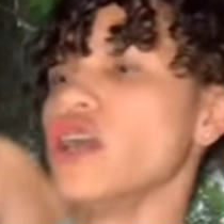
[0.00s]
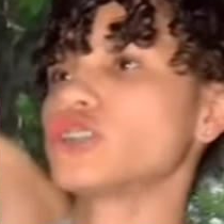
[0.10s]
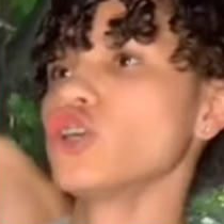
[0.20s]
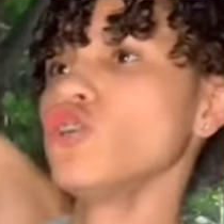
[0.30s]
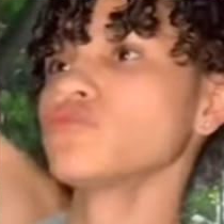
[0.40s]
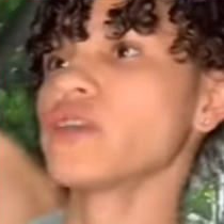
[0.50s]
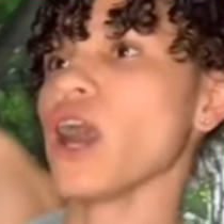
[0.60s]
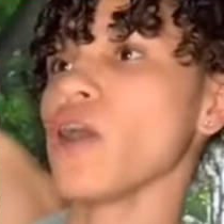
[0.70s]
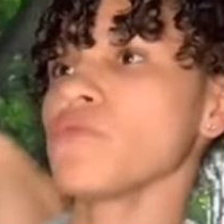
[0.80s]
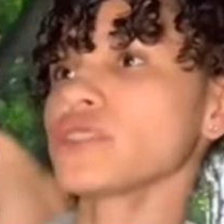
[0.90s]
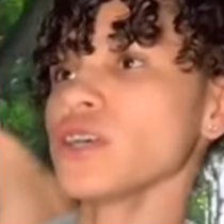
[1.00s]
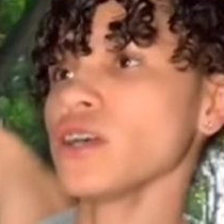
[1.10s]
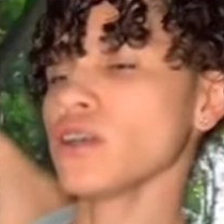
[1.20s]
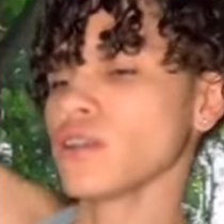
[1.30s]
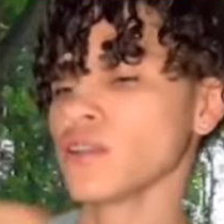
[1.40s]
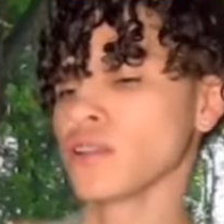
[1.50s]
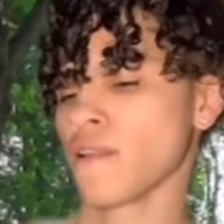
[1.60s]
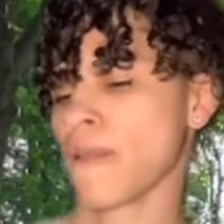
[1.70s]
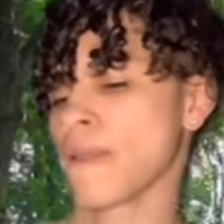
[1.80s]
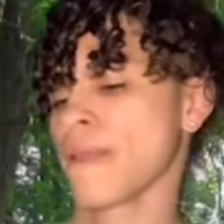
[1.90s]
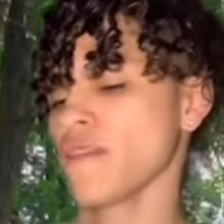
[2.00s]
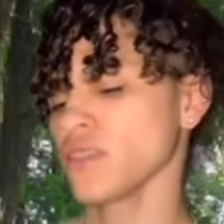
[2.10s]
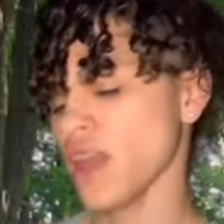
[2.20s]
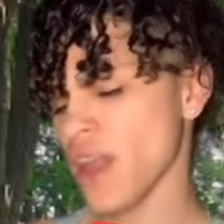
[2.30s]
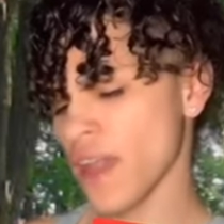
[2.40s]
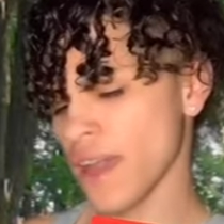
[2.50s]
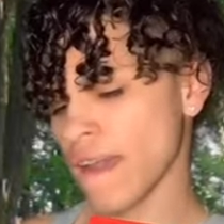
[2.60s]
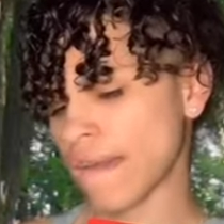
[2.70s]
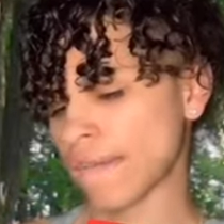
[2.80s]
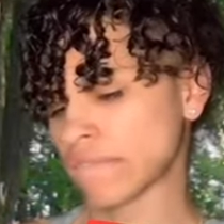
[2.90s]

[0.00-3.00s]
Excuse me, officer? Can I help you? Yeah.